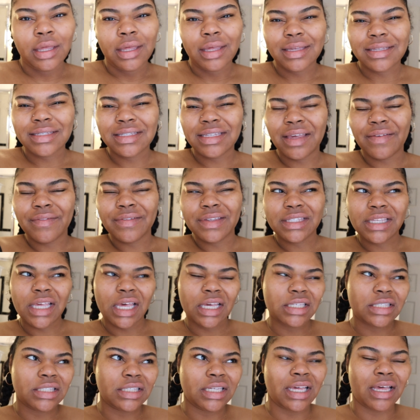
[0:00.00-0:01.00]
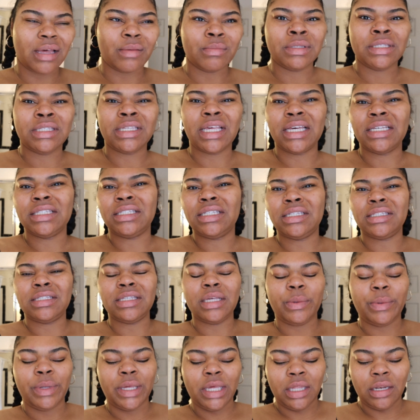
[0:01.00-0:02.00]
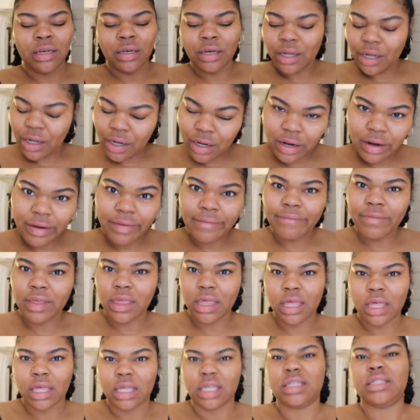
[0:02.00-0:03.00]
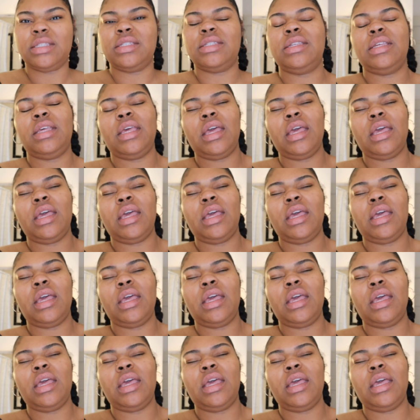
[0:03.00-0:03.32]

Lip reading: It's giving sexy. I'm sexy, so he nervous.